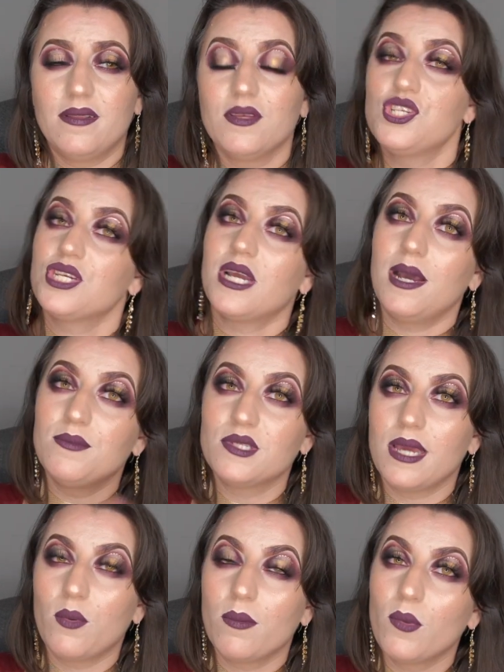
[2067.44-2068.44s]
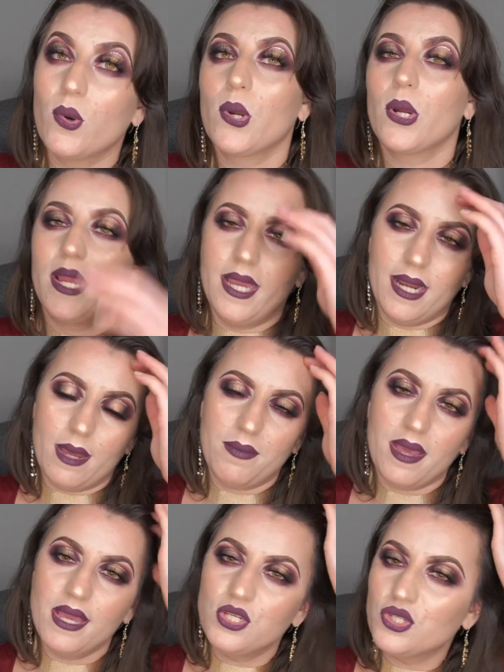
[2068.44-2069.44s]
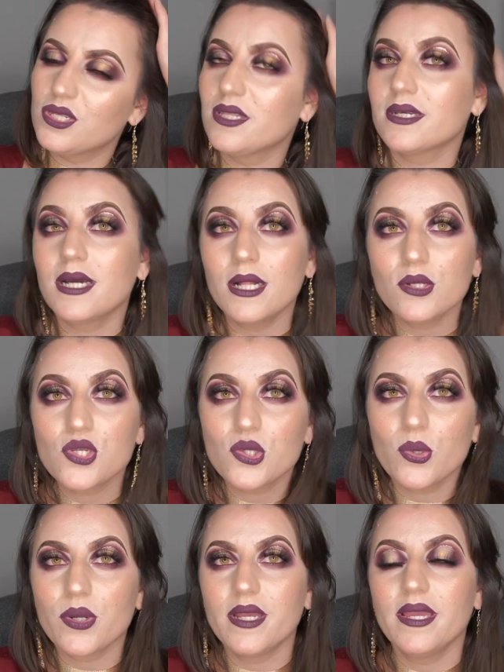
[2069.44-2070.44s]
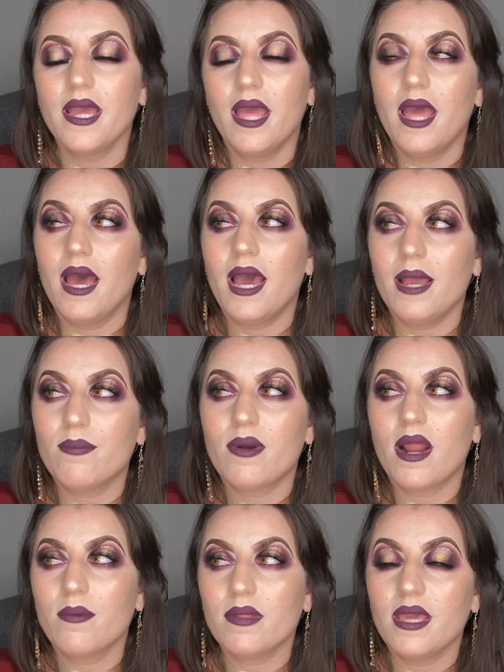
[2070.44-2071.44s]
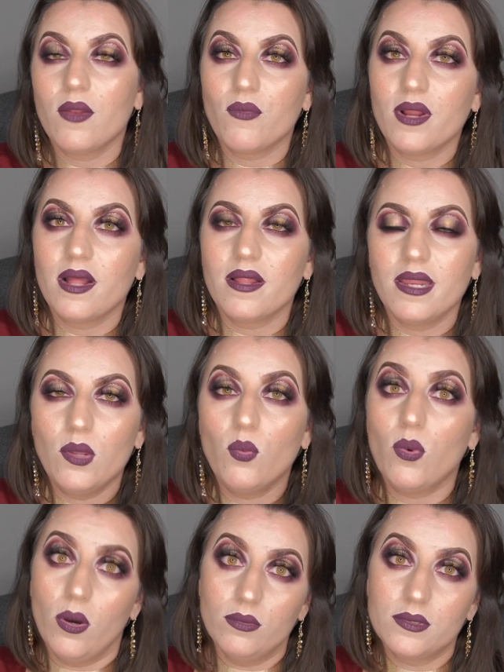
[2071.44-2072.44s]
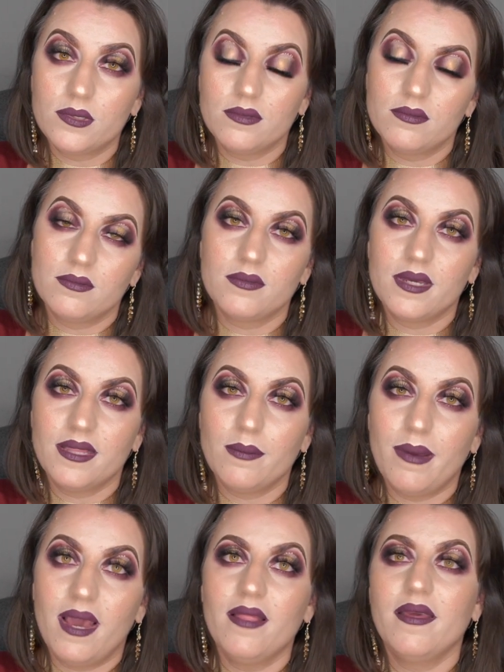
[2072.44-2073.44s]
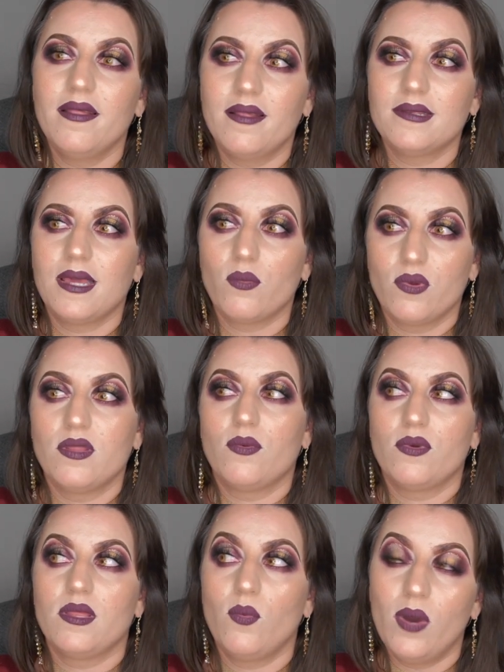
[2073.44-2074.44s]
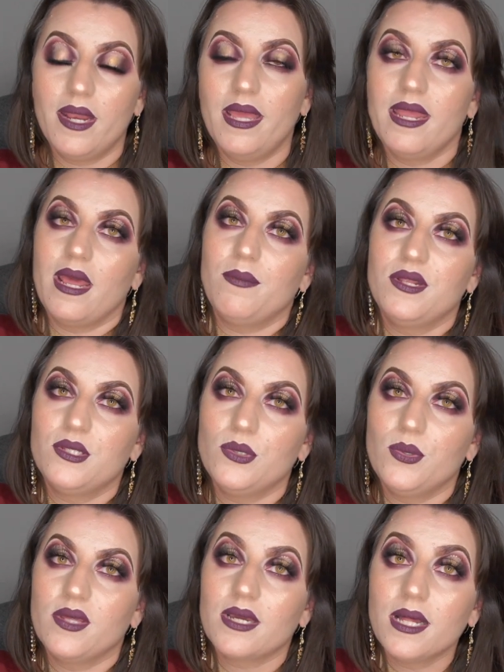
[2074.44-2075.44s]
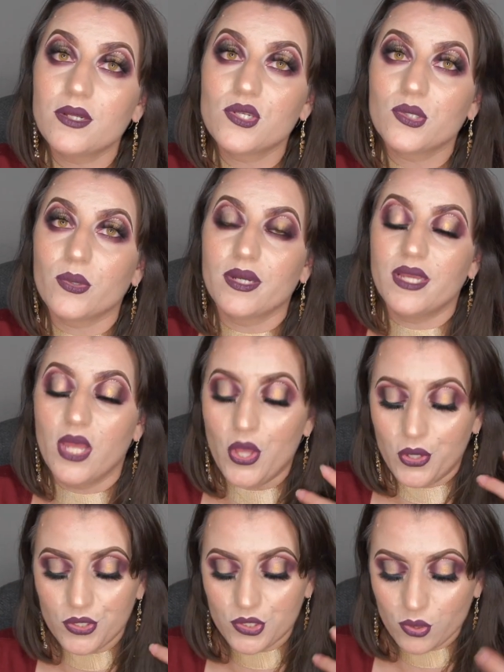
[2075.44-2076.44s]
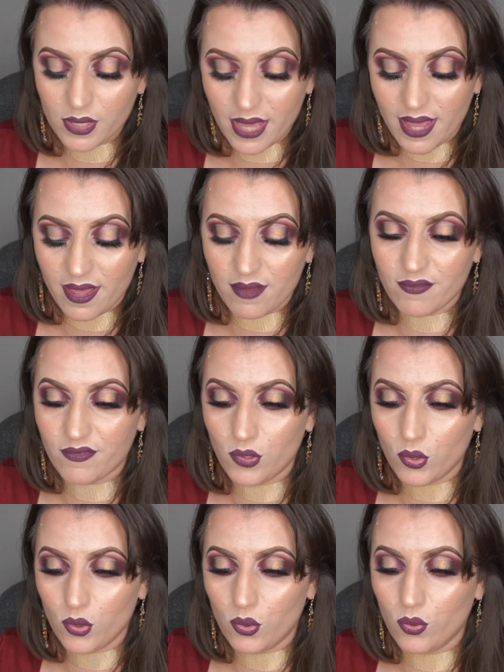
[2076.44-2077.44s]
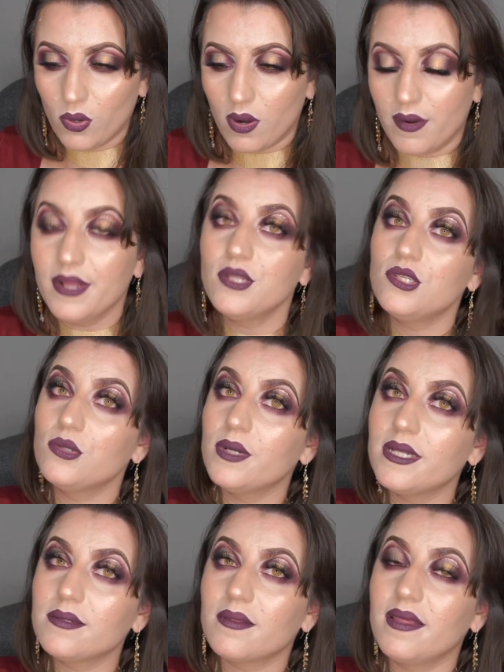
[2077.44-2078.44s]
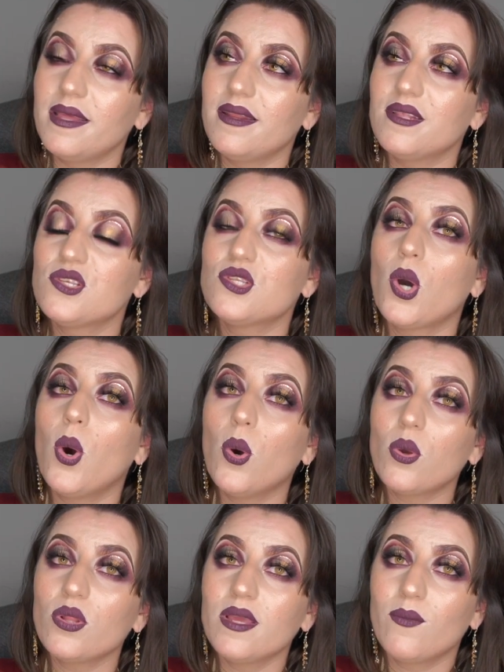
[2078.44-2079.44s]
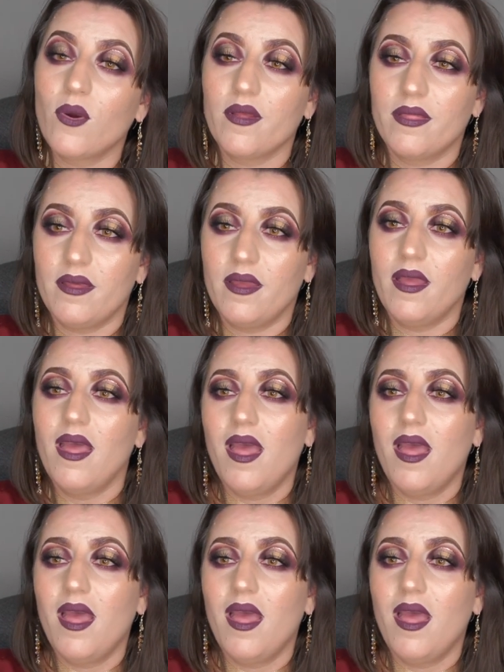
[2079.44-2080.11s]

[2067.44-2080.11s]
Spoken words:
she comes out with more and I'm not interested in the color story, I probably in reality won't get the palette unless I really want it and I'm into the color story. So yeah, if you are into it, then it's totally worth it.